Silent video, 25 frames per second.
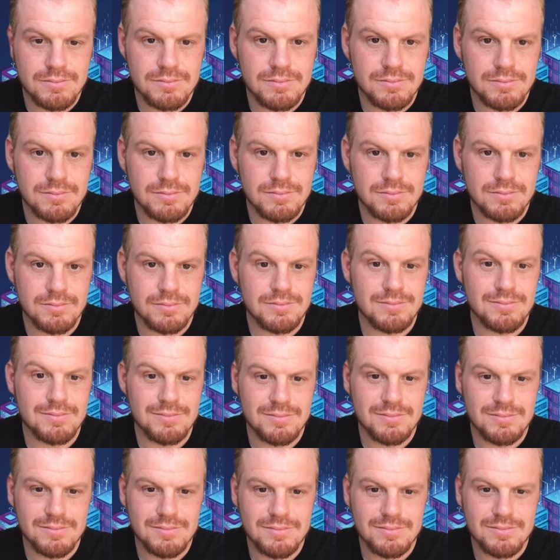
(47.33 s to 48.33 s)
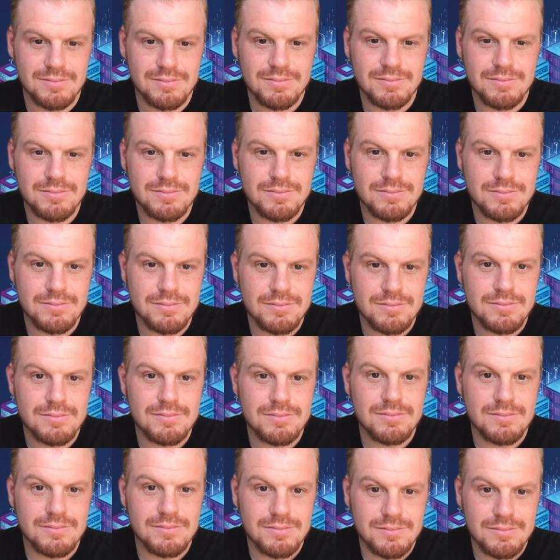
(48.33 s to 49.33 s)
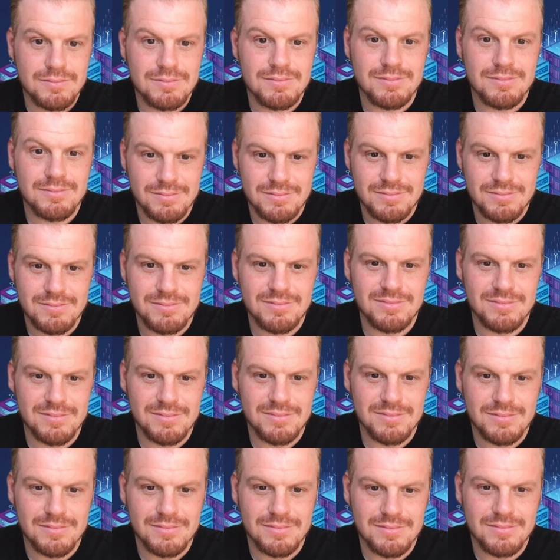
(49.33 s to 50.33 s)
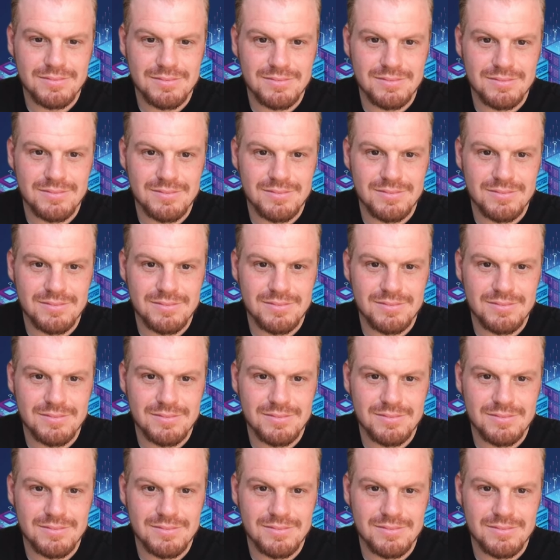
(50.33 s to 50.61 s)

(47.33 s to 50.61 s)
No words are spoken by the person on screen.